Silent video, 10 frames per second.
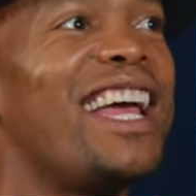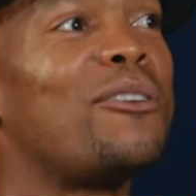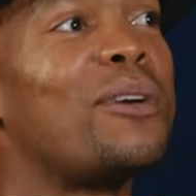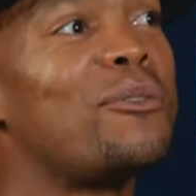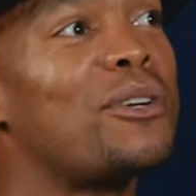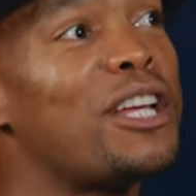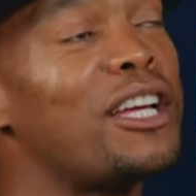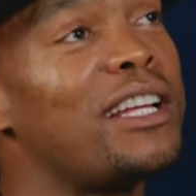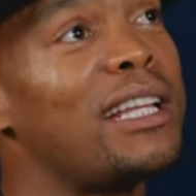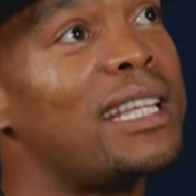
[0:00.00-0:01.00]

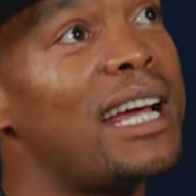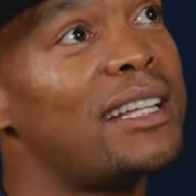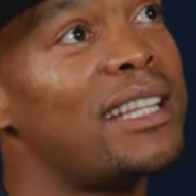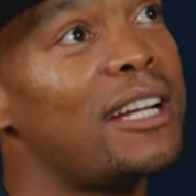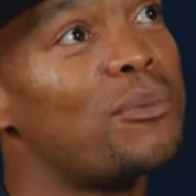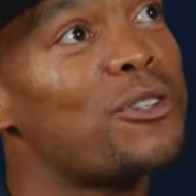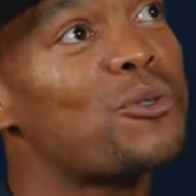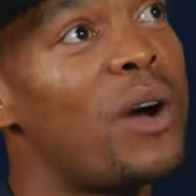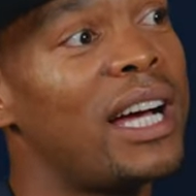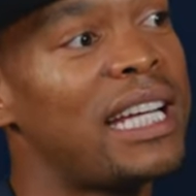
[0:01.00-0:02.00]
That was
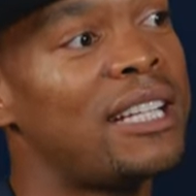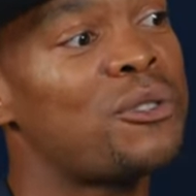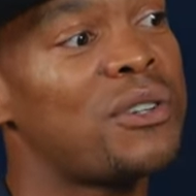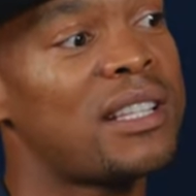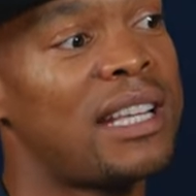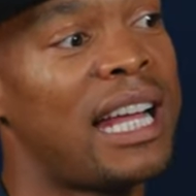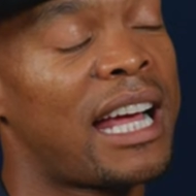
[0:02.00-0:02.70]
quite interesting.